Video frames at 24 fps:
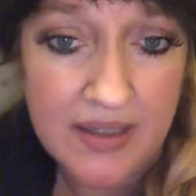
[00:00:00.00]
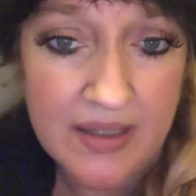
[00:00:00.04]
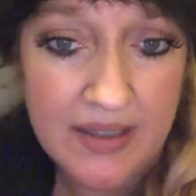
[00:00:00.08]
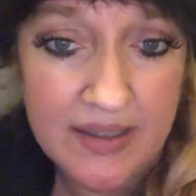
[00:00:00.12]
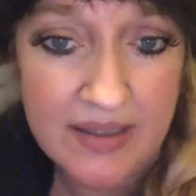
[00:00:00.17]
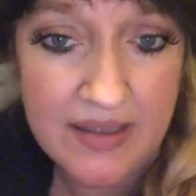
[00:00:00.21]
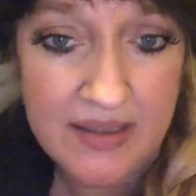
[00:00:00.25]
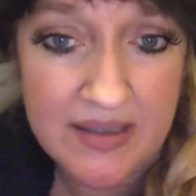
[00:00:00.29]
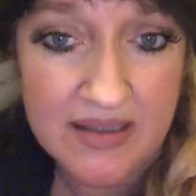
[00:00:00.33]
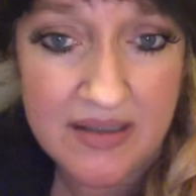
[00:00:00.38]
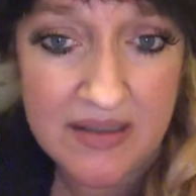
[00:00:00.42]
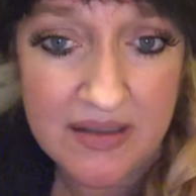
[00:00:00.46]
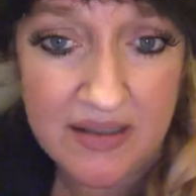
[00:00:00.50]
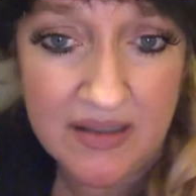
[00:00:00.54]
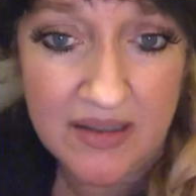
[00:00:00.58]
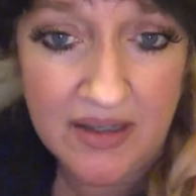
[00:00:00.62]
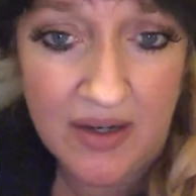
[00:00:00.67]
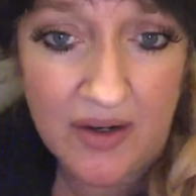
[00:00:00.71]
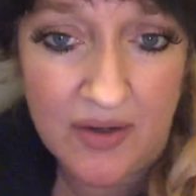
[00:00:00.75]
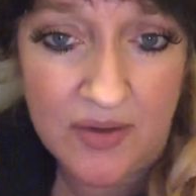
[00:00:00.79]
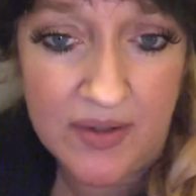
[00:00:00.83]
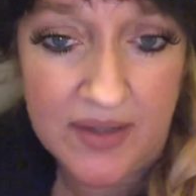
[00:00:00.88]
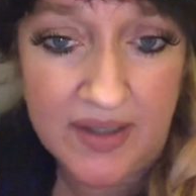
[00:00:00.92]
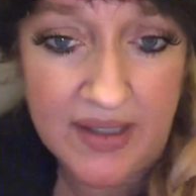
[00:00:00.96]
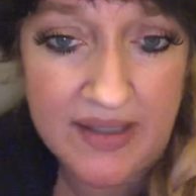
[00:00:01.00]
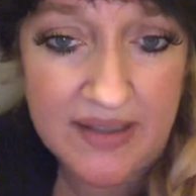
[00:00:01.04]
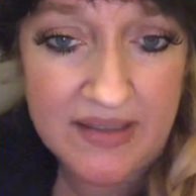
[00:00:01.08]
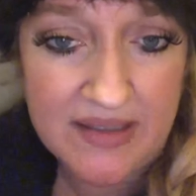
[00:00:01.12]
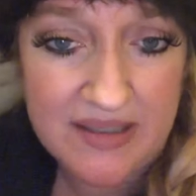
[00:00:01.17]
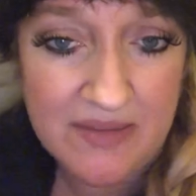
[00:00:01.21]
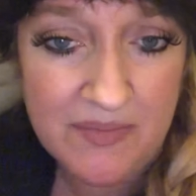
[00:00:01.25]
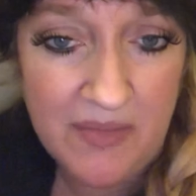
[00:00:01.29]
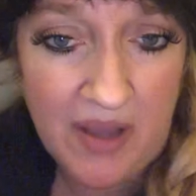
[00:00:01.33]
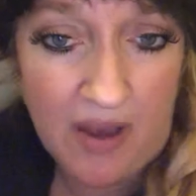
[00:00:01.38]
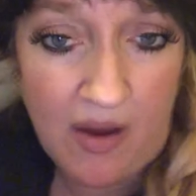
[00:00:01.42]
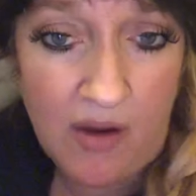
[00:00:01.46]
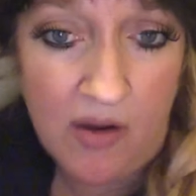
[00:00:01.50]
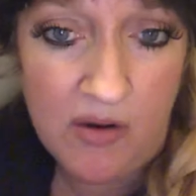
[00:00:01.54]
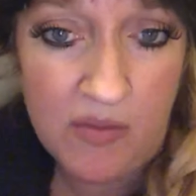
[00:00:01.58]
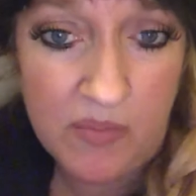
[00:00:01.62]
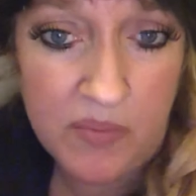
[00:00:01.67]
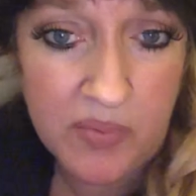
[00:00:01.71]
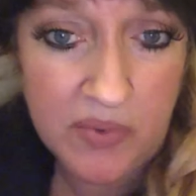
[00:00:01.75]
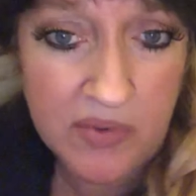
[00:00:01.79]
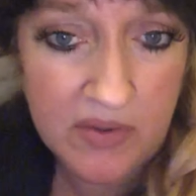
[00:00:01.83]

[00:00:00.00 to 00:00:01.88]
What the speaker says: it's, get some help.